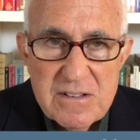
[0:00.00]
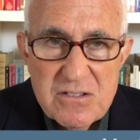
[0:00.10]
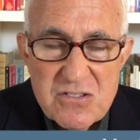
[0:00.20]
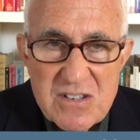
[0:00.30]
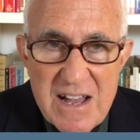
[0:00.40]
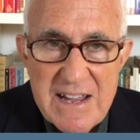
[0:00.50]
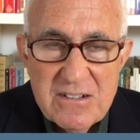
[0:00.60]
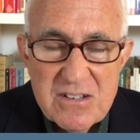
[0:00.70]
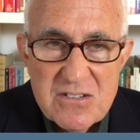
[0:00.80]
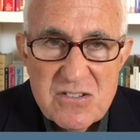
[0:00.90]
to
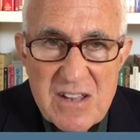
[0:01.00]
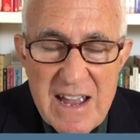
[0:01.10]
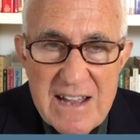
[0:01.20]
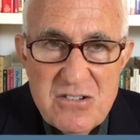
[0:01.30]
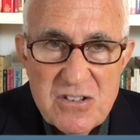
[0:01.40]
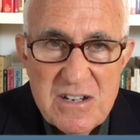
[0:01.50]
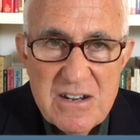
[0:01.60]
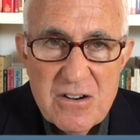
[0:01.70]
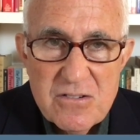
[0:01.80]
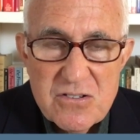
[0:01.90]
scientists, to
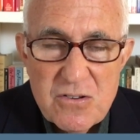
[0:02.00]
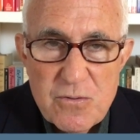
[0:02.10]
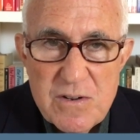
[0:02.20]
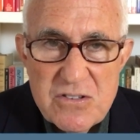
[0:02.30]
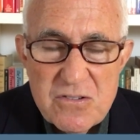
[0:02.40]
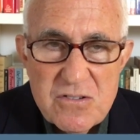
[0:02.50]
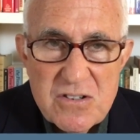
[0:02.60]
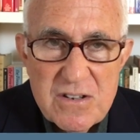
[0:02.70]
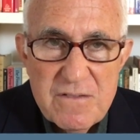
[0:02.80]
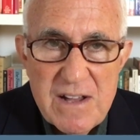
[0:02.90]
engineers, to research
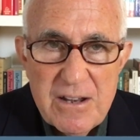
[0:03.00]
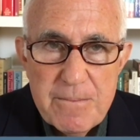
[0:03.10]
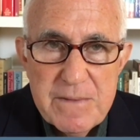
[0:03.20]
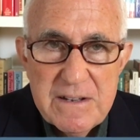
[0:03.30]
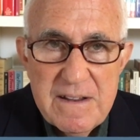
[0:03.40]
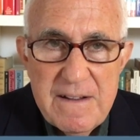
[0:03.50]
and development